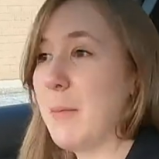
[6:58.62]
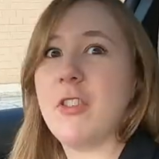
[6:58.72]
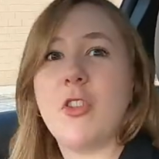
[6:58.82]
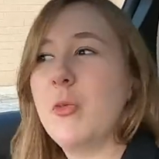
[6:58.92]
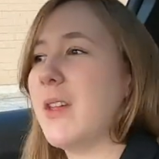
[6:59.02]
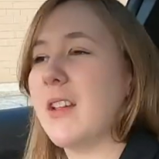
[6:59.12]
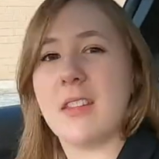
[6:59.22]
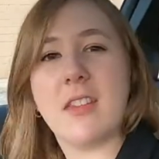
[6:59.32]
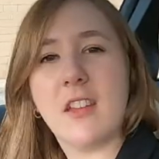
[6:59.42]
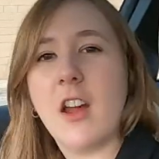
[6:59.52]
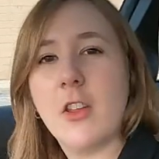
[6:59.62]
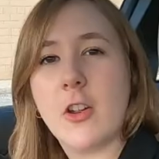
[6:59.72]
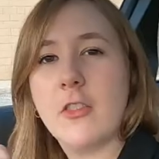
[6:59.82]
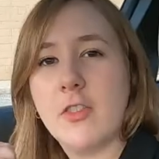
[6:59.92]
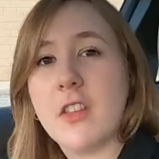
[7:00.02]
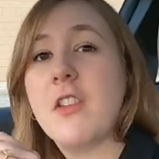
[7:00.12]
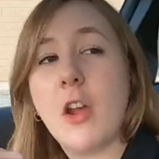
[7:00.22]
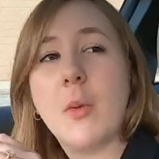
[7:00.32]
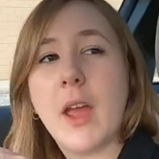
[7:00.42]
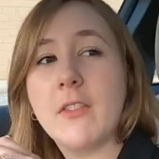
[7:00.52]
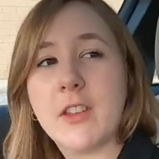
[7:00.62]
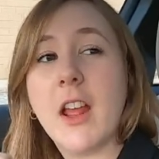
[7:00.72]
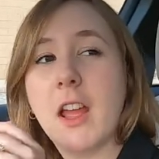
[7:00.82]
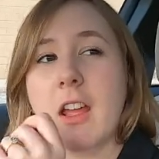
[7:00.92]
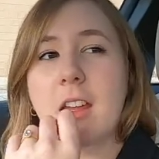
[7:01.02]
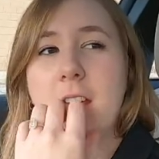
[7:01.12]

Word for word: I'm, assuming it's the color of this car yeah. we have today.